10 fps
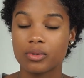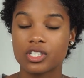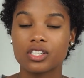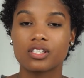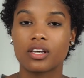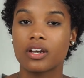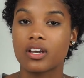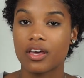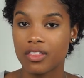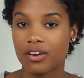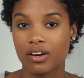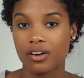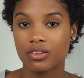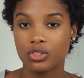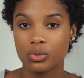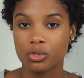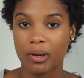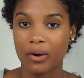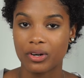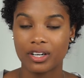which is another loose
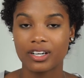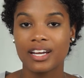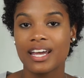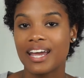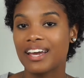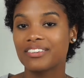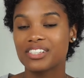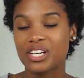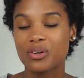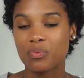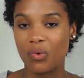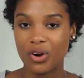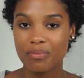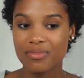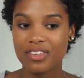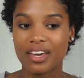powder in the shade Warmth,